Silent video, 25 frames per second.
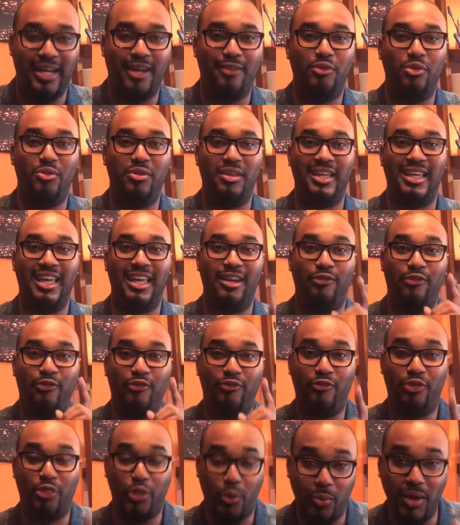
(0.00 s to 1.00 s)
10 of you that get
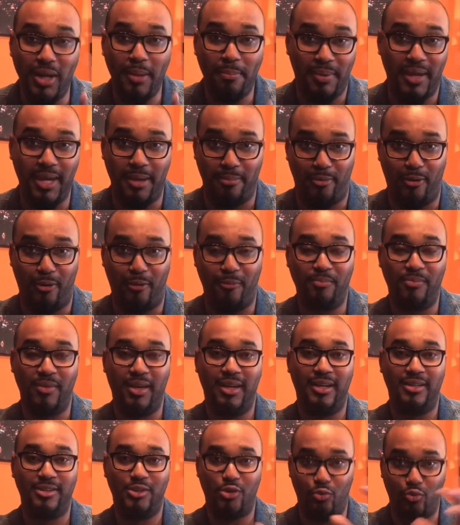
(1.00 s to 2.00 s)
three people
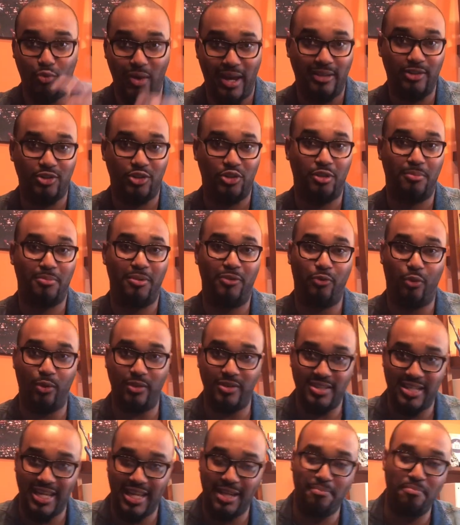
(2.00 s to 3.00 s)
to register before
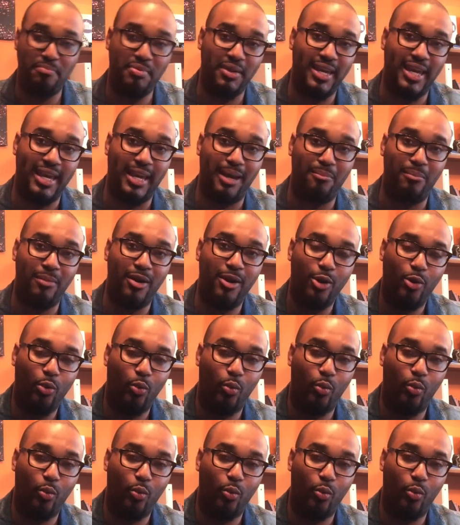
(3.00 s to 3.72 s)
10 p.m.,